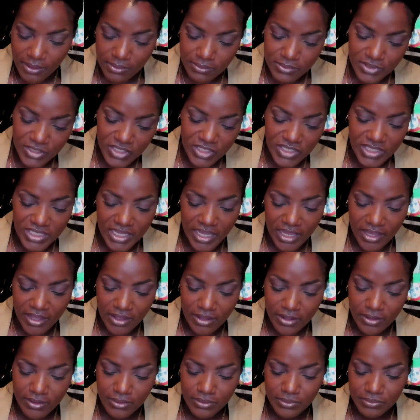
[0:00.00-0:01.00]

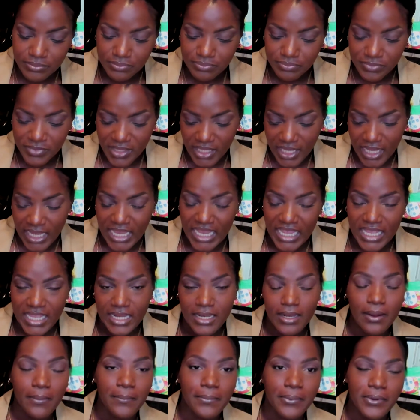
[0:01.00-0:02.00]
Giselle
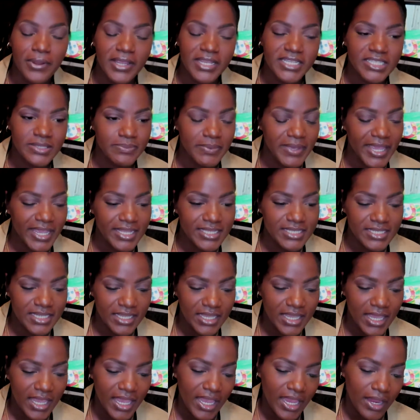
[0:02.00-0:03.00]
then brings back to
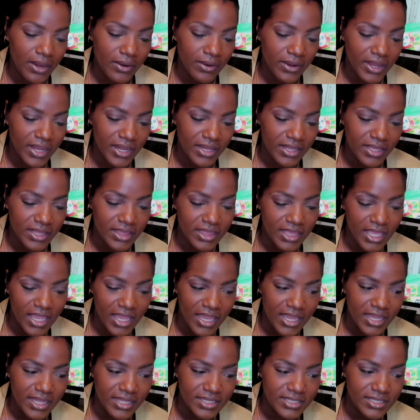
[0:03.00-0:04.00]
Karen the
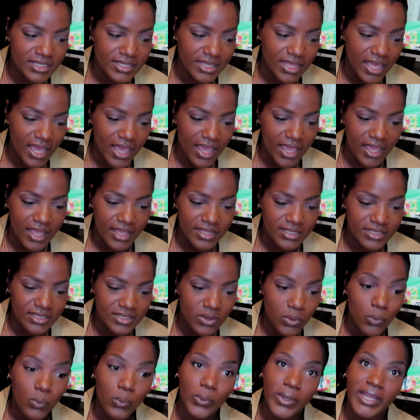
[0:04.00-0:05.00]
things that
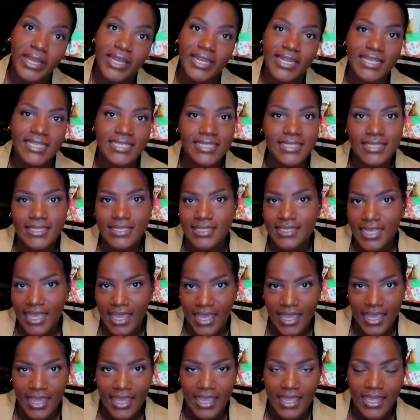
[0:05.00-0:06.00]
Wendy
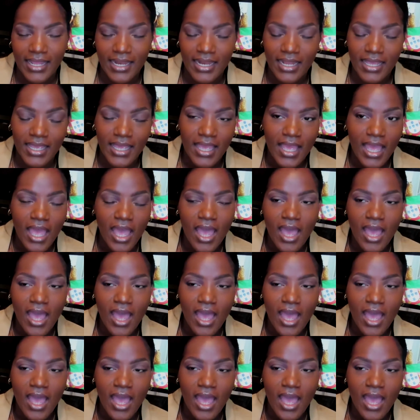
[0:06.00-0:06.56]
said.